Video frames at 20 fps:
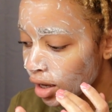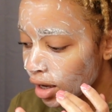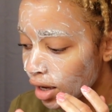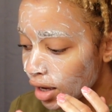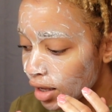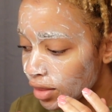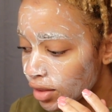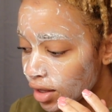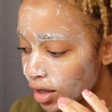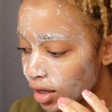
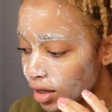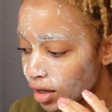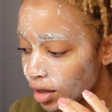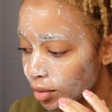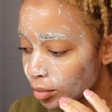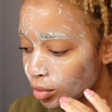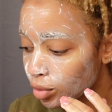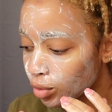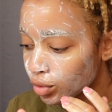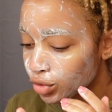and then
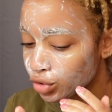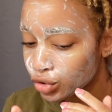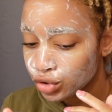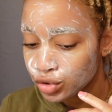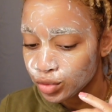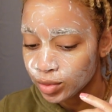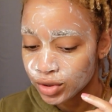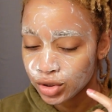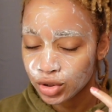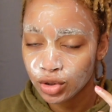I'm going to
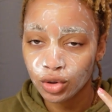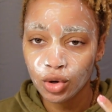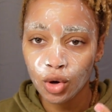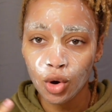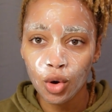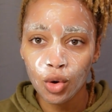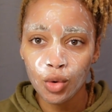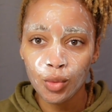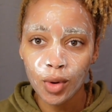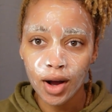switch to
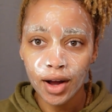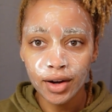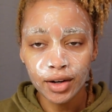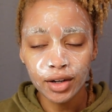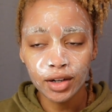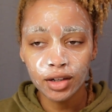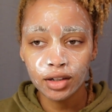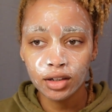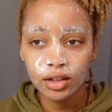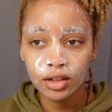cold
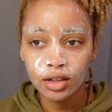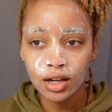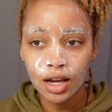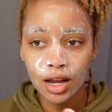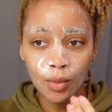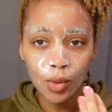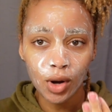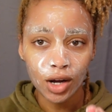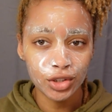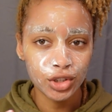water
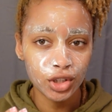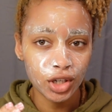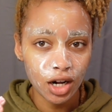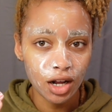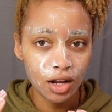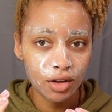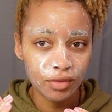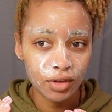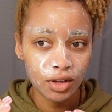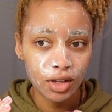and wash it
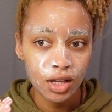off.